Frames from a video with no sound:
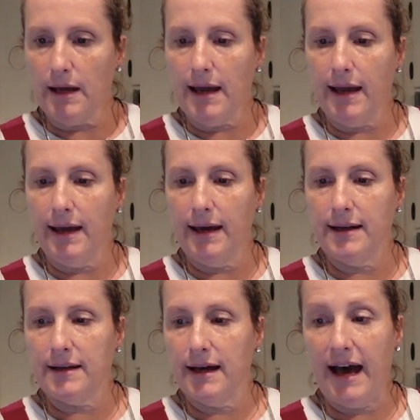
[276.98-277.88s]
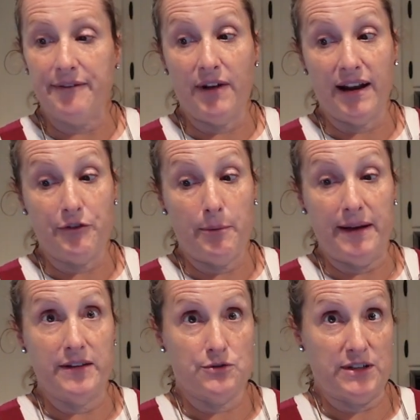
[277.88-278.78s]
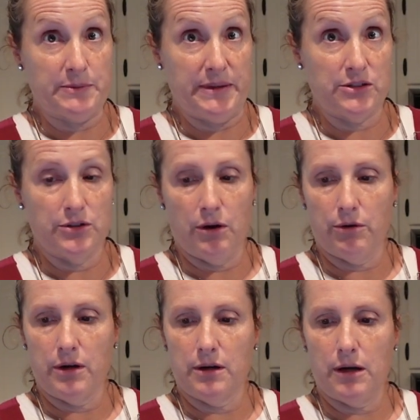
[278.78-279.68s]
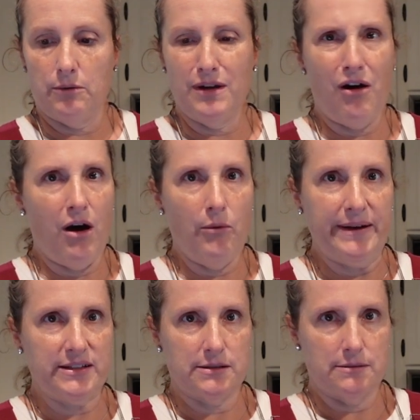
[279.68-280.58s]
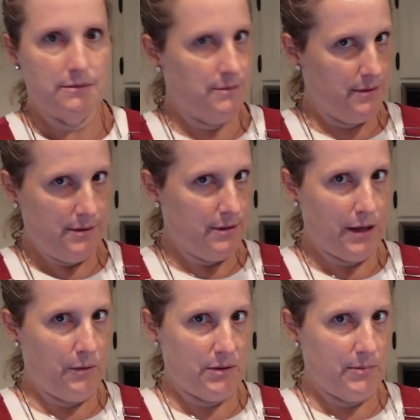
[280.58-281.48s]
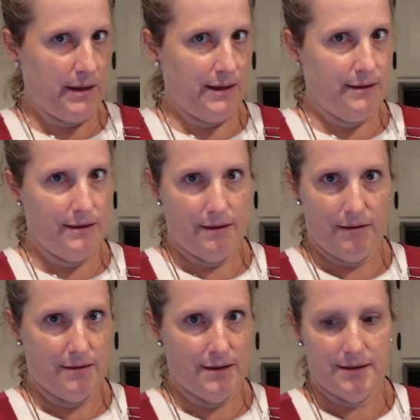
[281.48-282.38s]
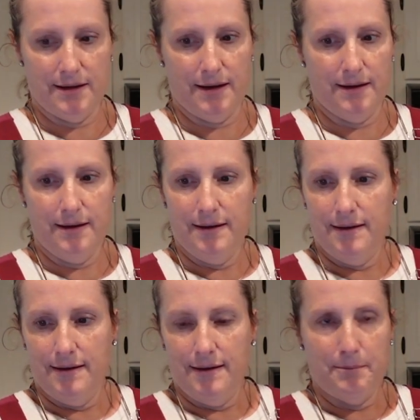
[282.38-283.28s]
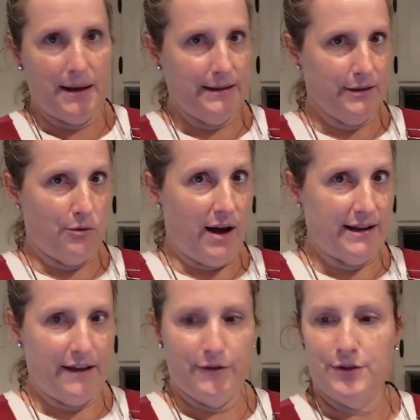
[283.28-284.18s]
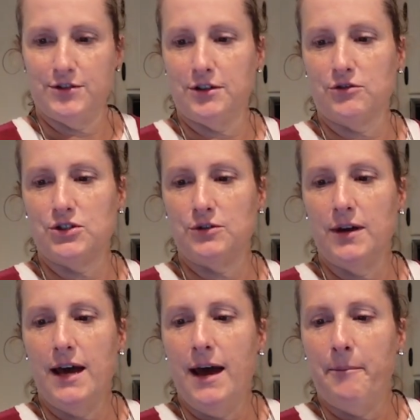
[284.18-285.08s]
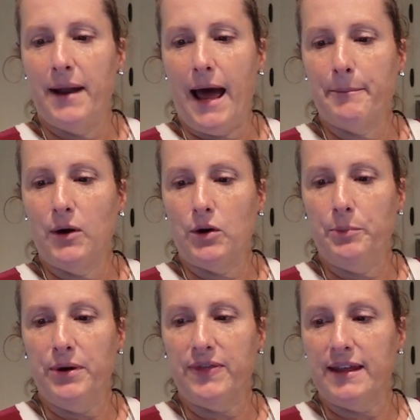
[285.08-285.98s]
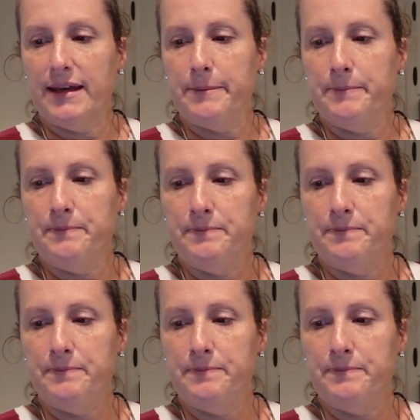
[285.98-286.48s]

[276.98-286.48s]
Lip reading: And I've not ever made this recipe, so y'all are going to go, y'all always go with me on my little rendezvous, don't you? But I'm going to put them